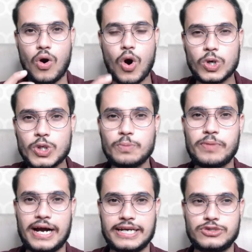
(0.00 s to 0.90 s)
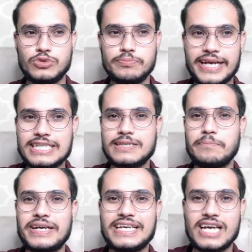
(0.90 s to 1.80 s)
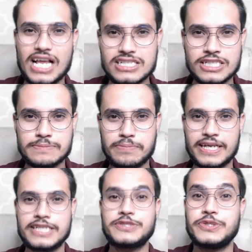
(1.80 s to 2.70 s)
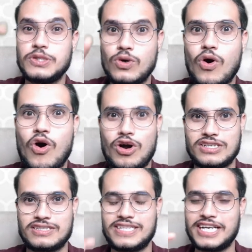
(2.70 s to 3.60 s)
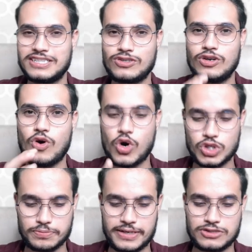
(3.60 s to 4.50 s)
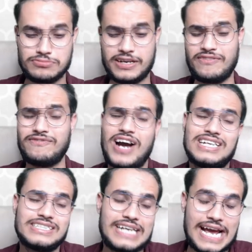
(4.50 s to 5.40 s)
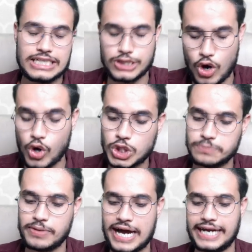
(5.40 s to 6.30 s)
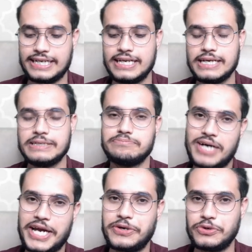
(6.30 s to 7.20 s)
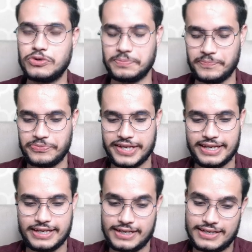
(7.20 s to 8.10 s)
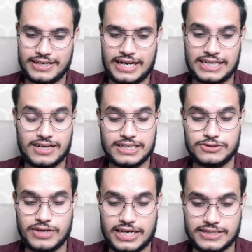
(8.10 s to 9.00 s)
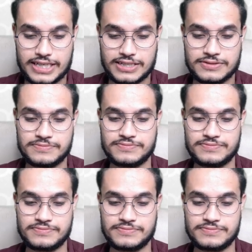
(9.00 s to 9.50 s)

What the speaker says: Occupy, to make somebody else's place yours, that is called occupy. So my father has occupied my room, I can't do anything.